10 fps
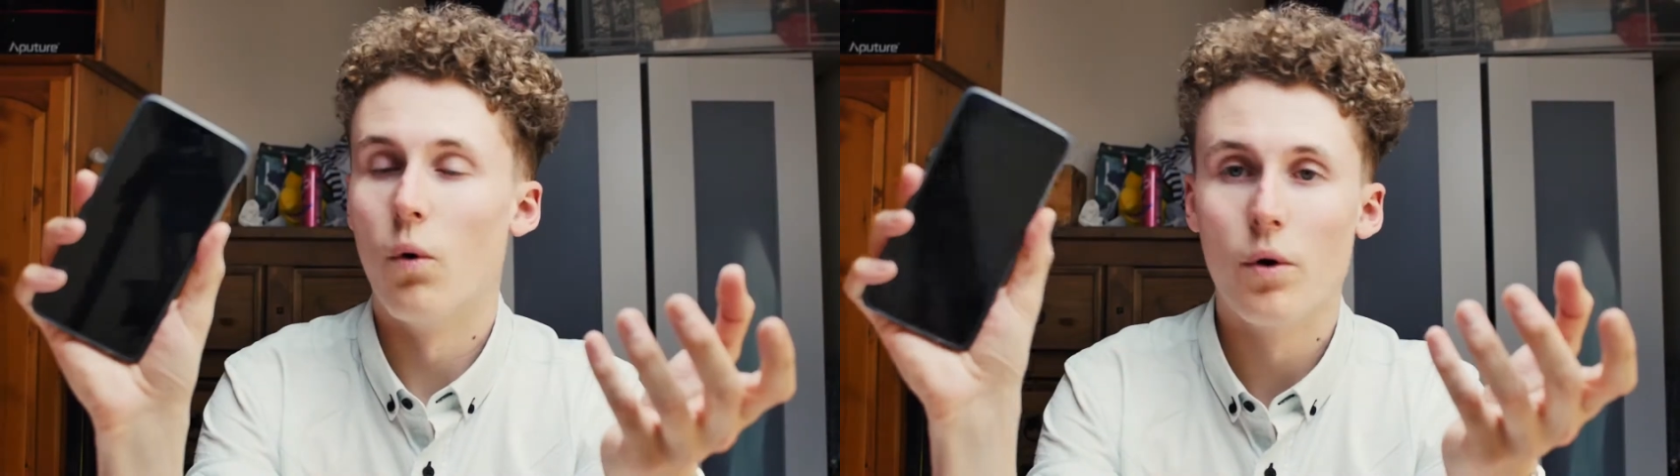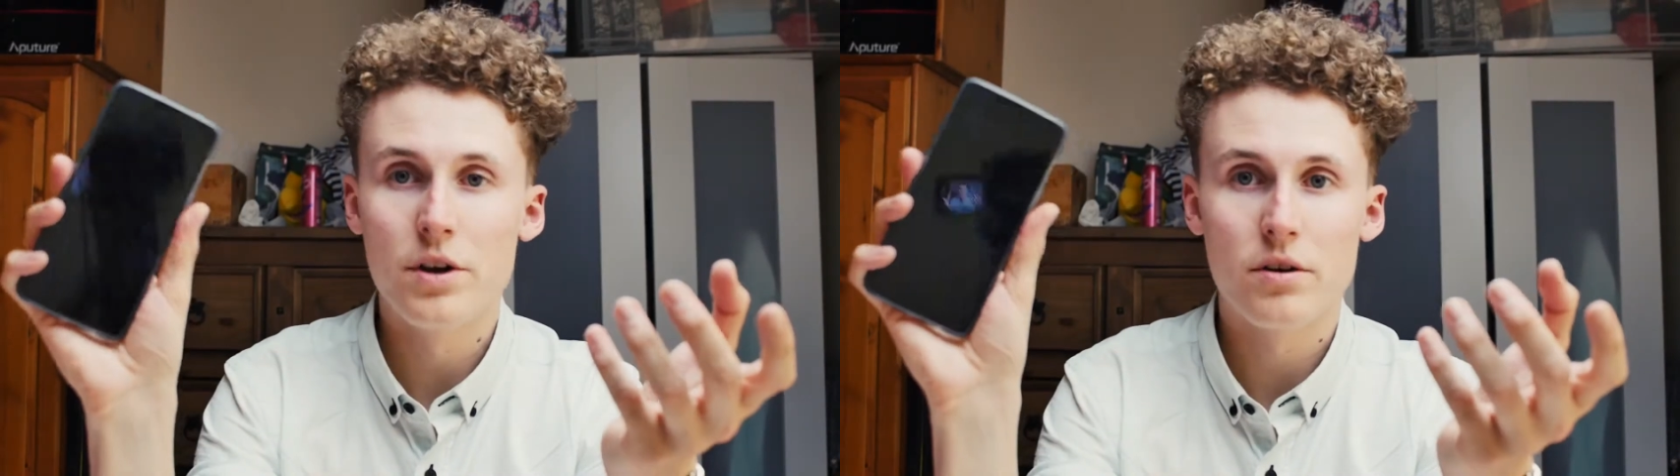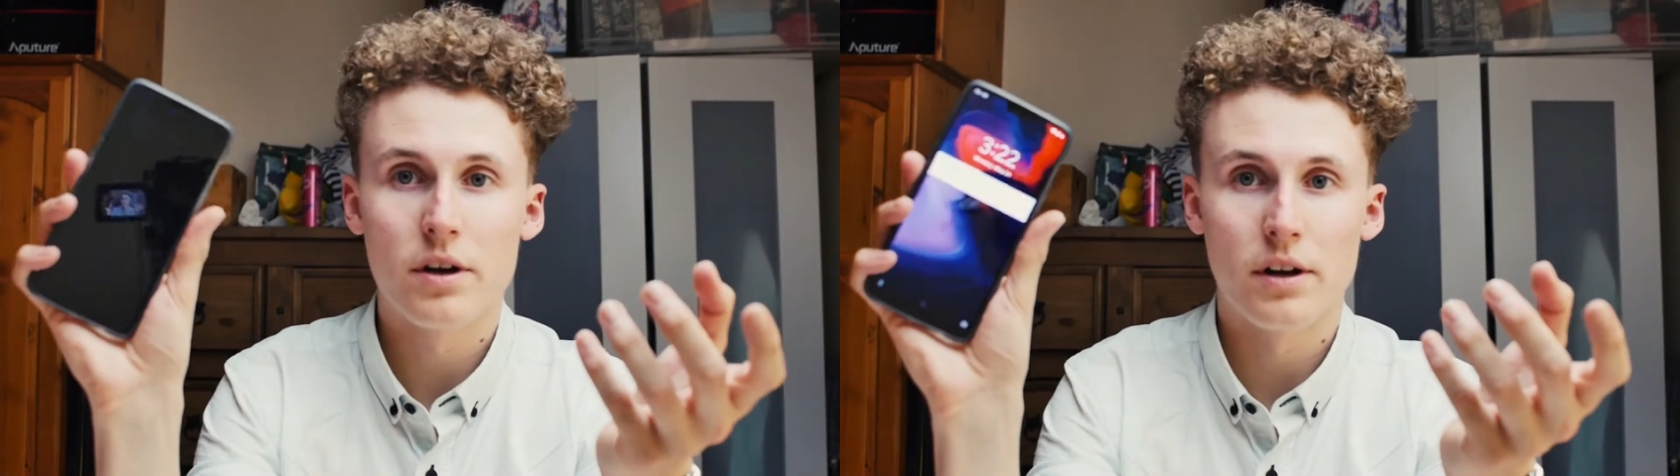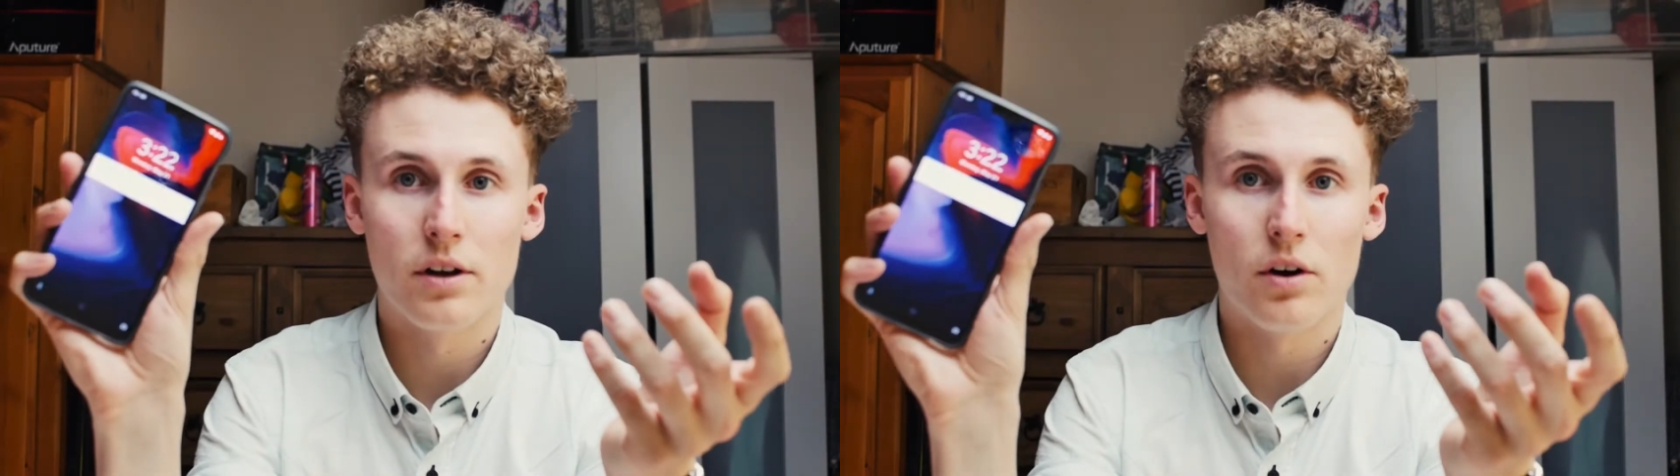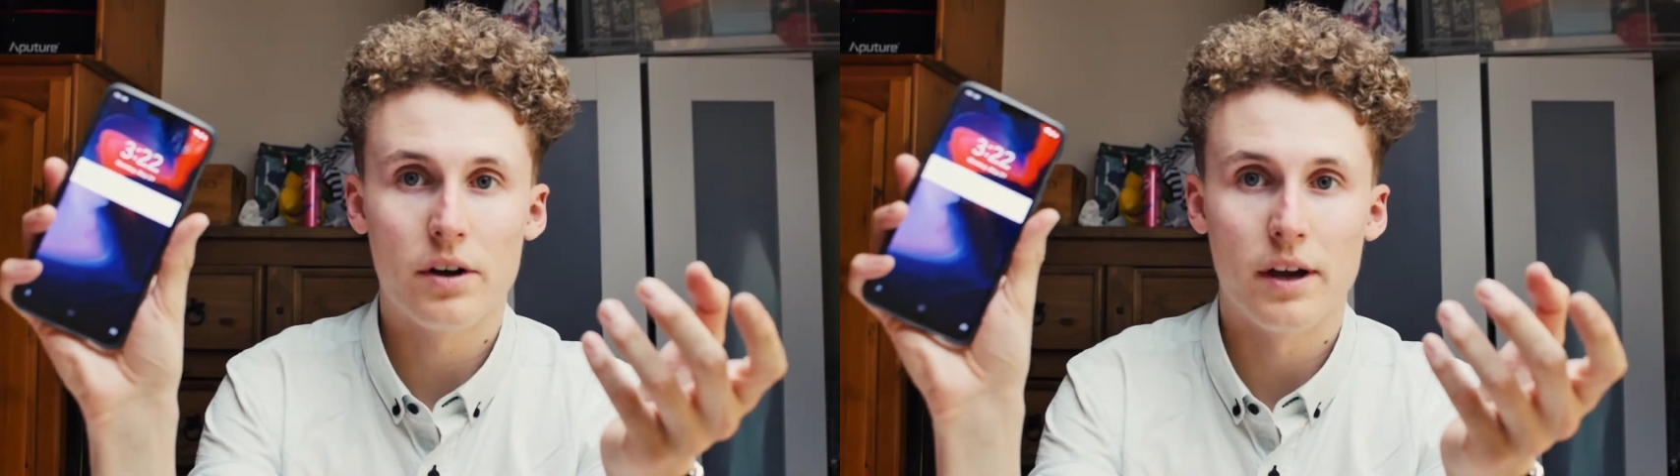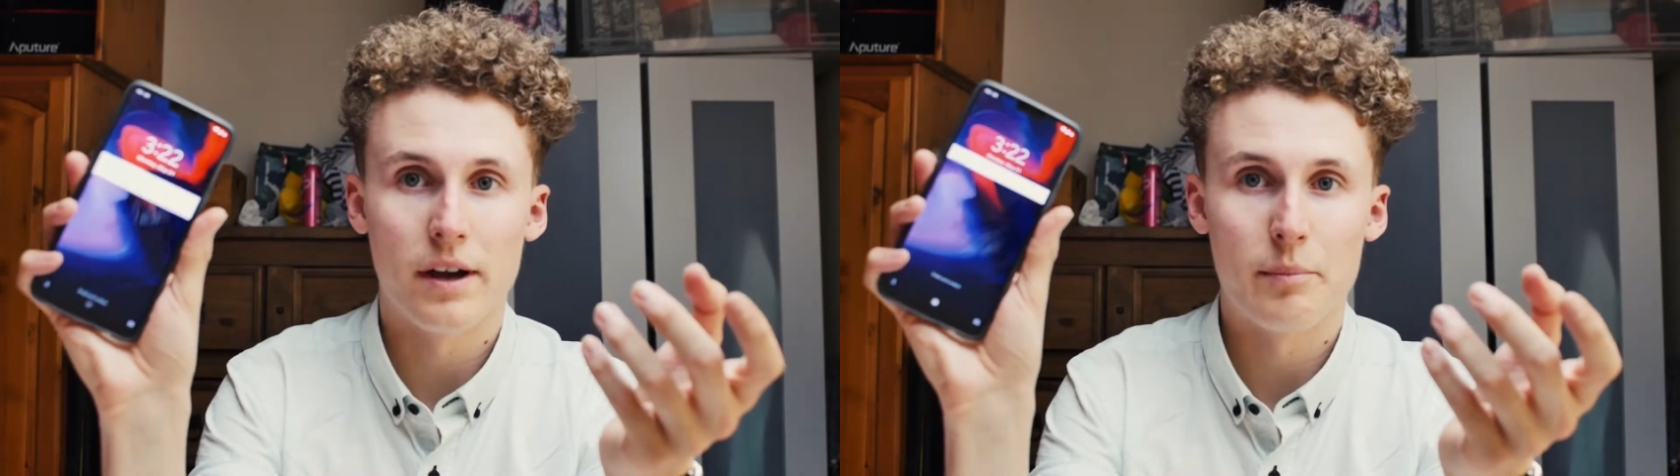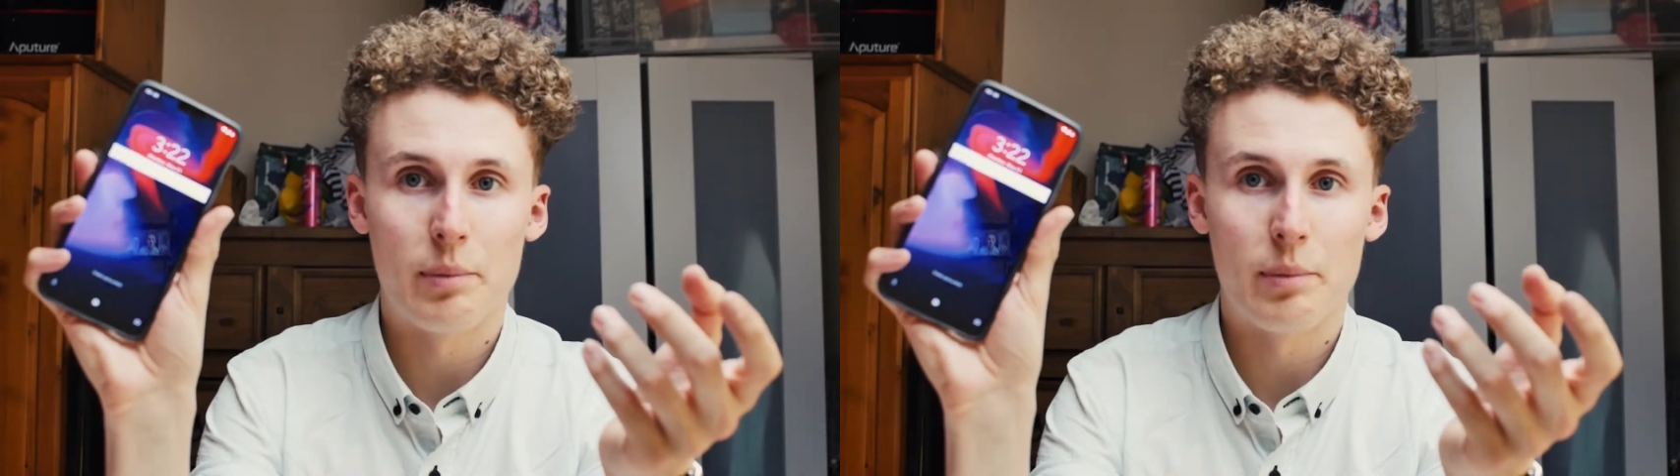Or you can unlock it